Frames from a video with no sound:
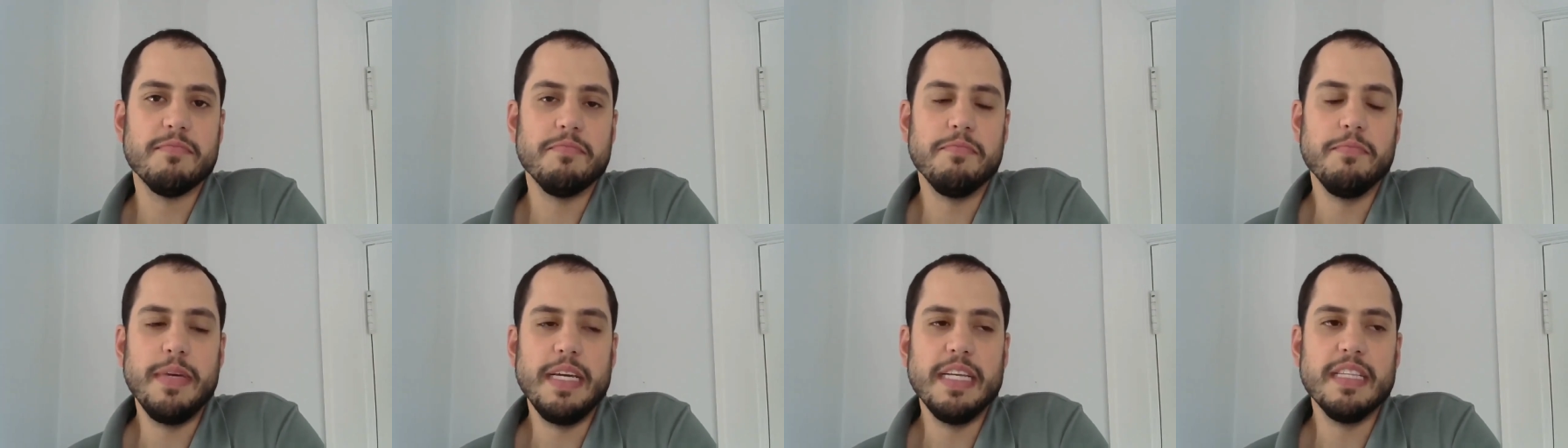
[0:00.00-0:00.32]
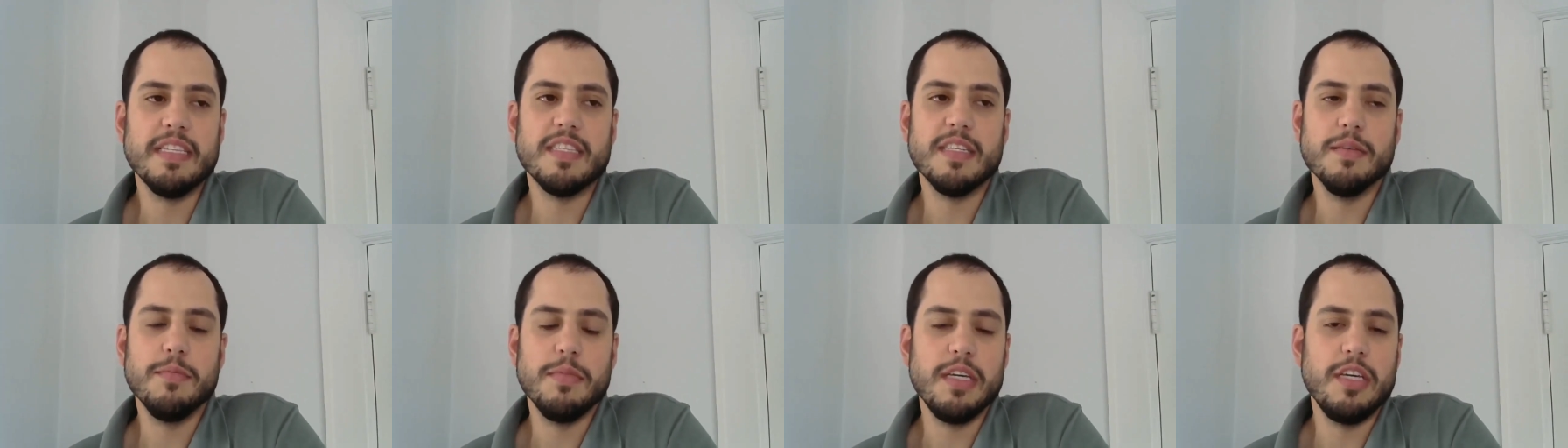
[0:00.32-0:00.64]

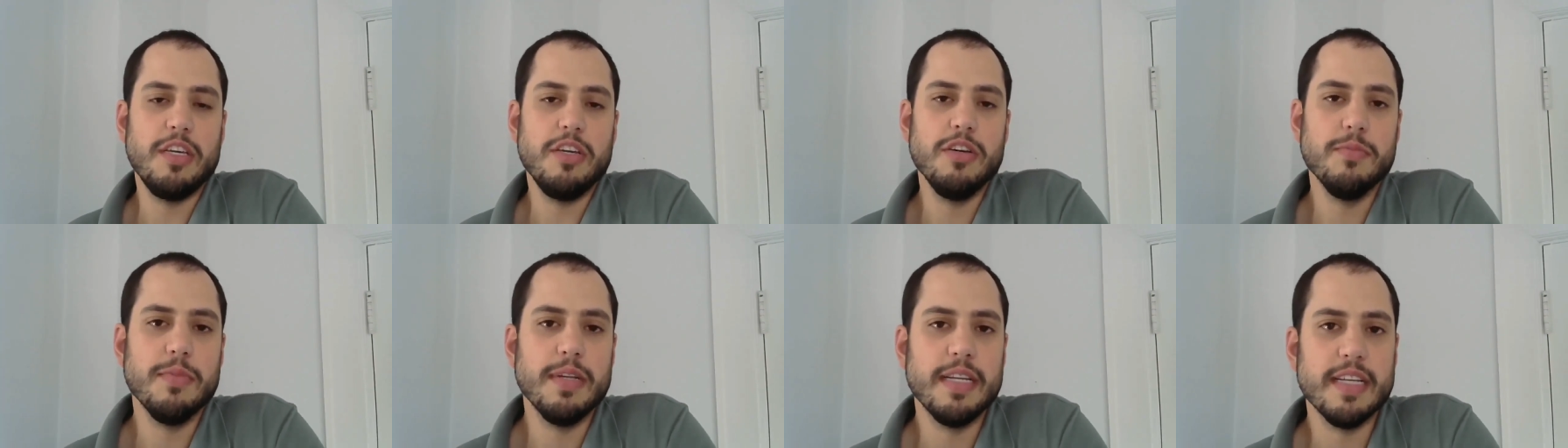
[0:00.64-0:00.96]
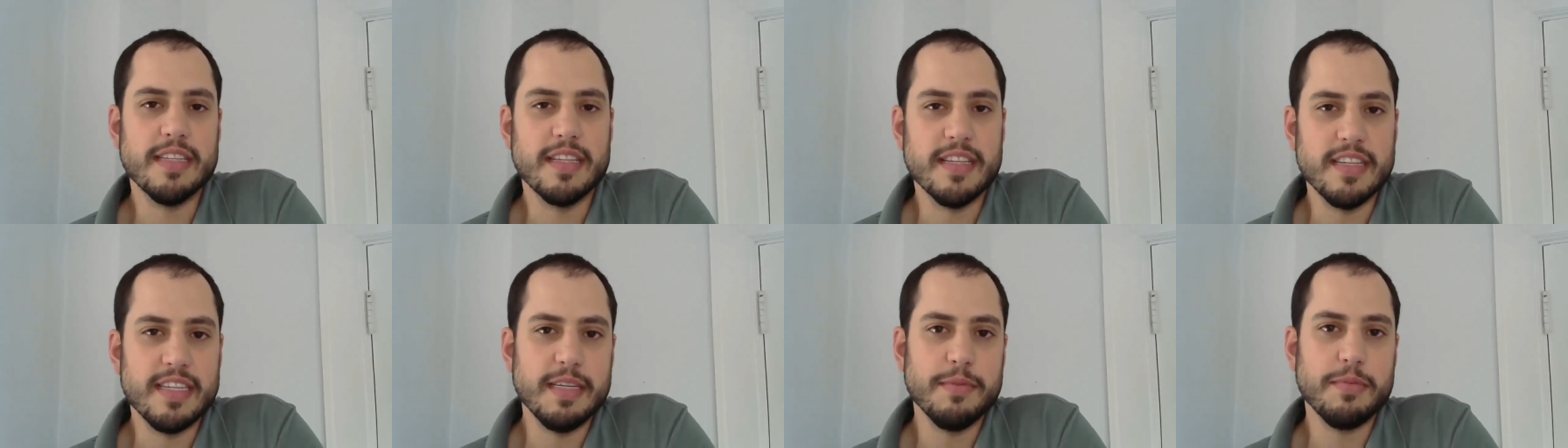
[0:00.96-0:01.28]
means to be human
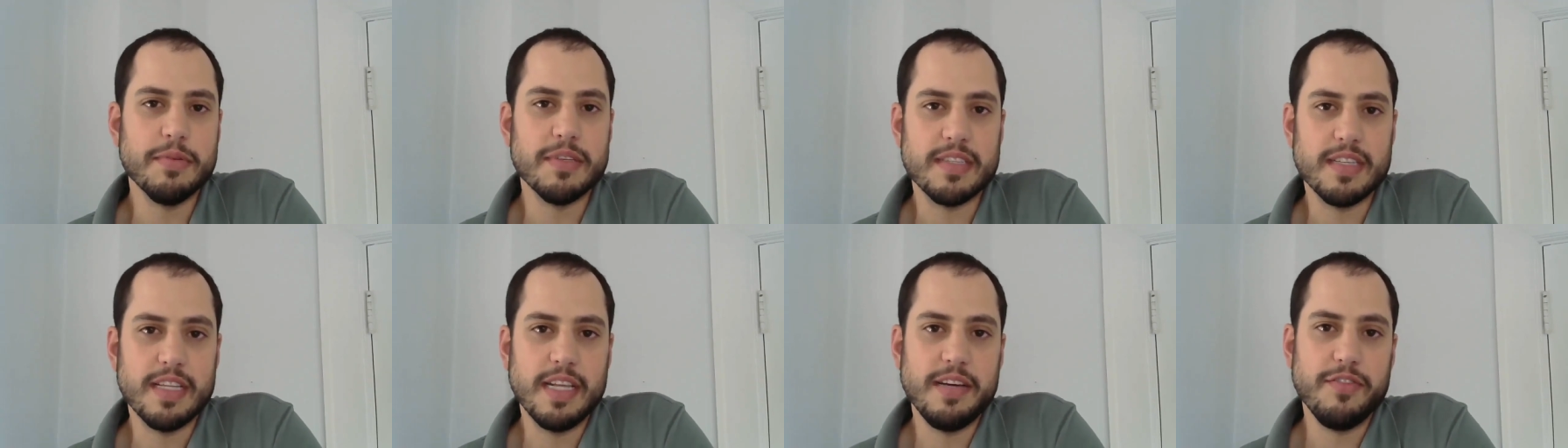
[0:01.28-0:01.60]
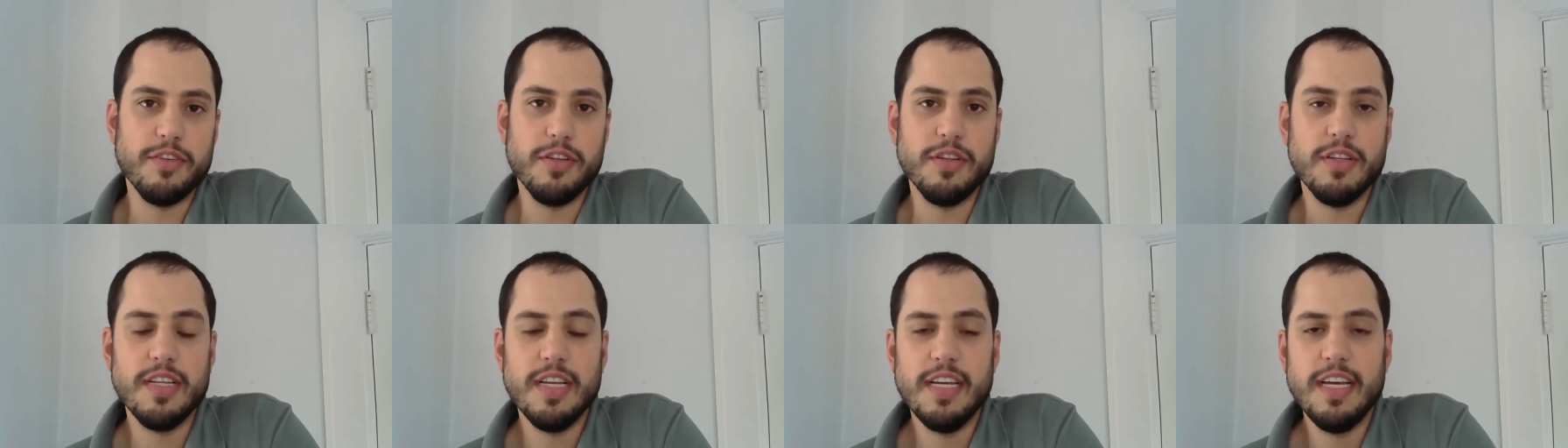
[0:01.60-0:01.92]
at the deepest
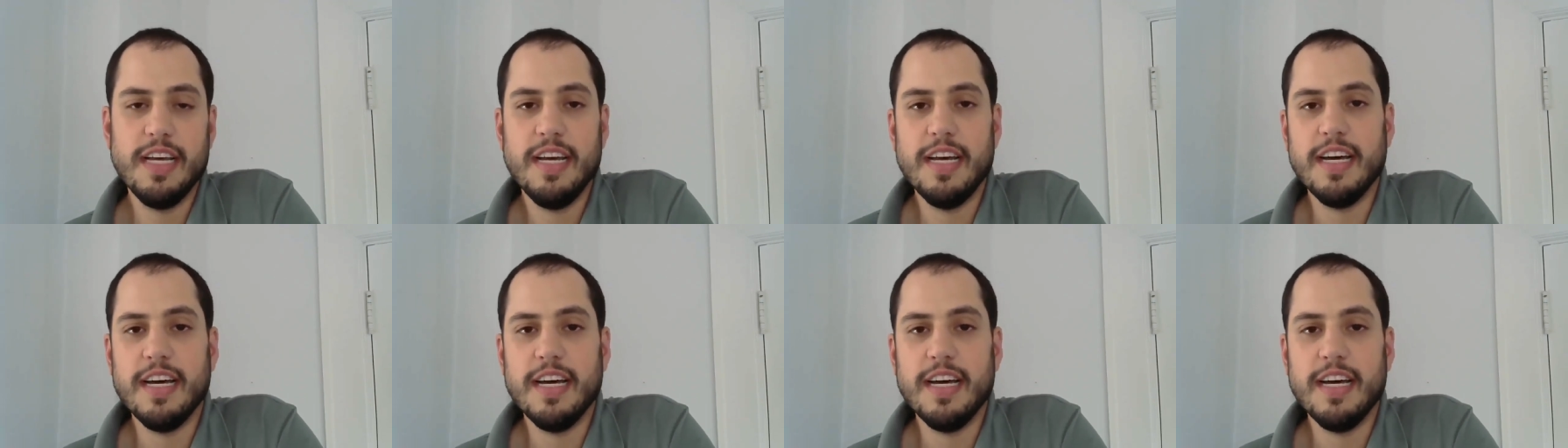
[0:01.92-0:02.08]
level,